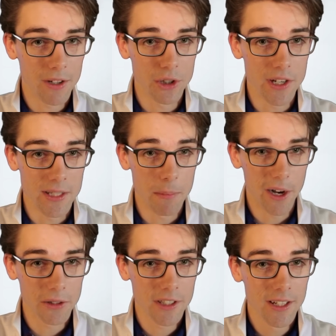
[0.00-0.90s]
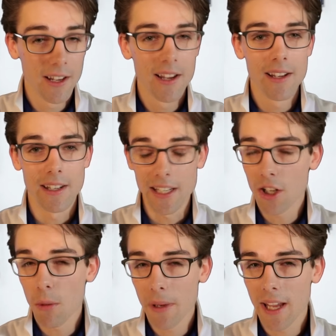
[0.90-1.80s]
under his belt,
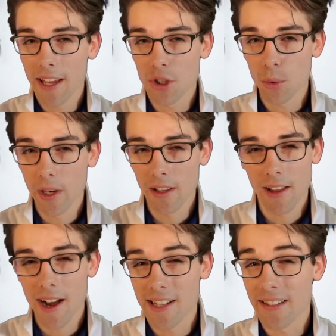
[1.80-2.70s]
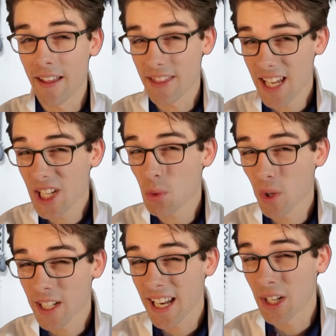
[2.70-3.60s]
Nico began to realize that things
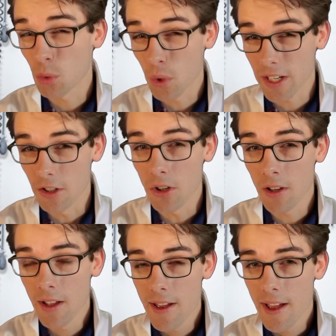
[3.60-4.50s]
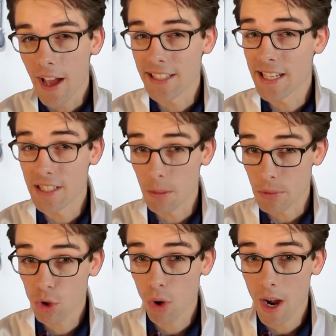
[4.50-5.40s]
were getting real. As his
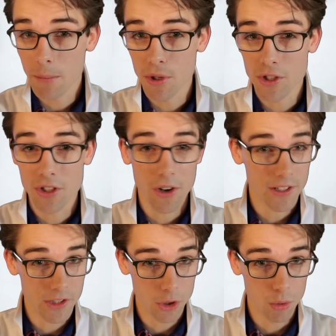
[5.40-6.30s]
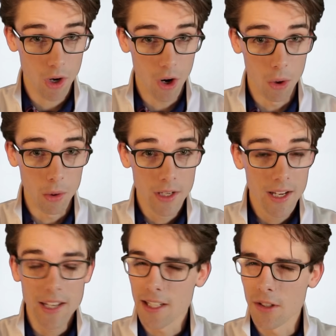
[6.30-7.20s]
subscribers started to grow,
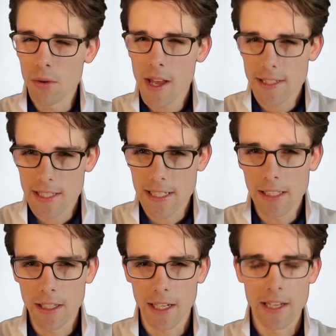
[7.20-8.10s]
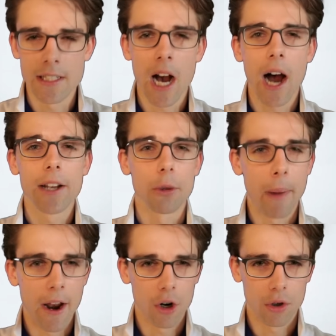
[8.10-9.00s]
he knew that stealing entire
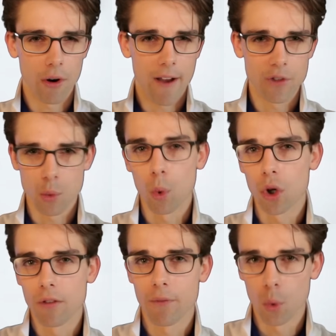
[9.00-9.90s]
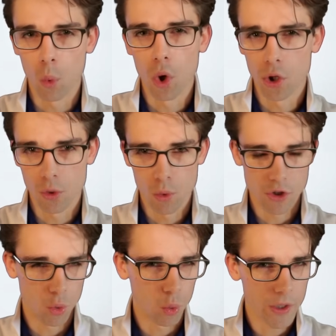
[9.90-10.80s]
paragraphs word for word
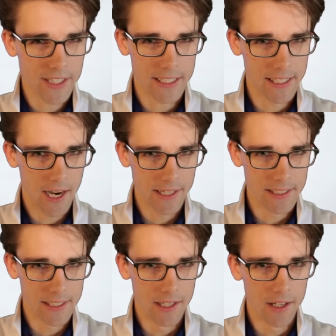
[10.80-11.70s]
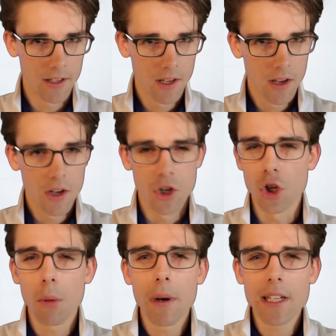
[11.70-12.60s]
was a risky idea.
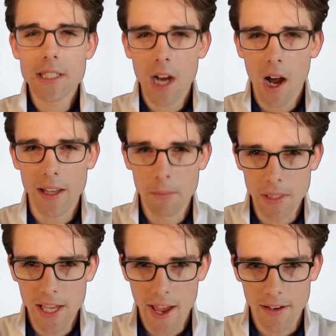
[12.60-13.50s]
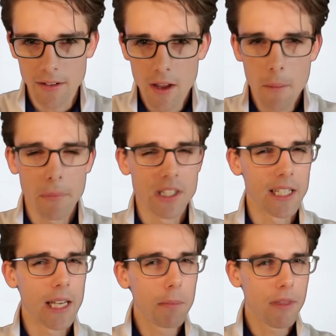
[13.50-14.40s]
Nobody's caught him yet, but to
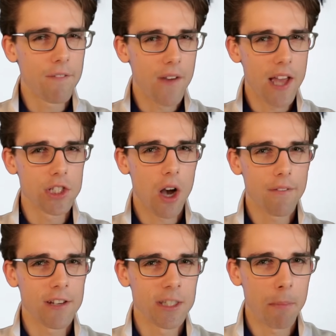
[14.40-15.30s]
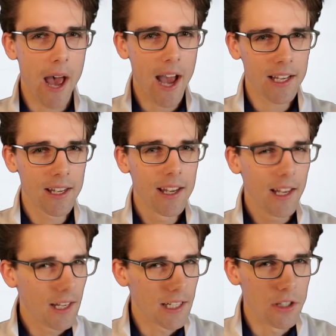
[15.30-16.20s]
keep the feds off his back,
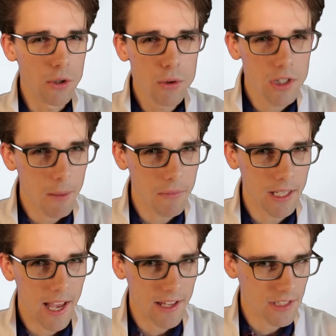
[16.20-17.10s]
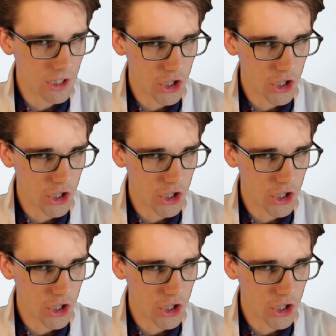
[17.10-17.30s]
he knew something had to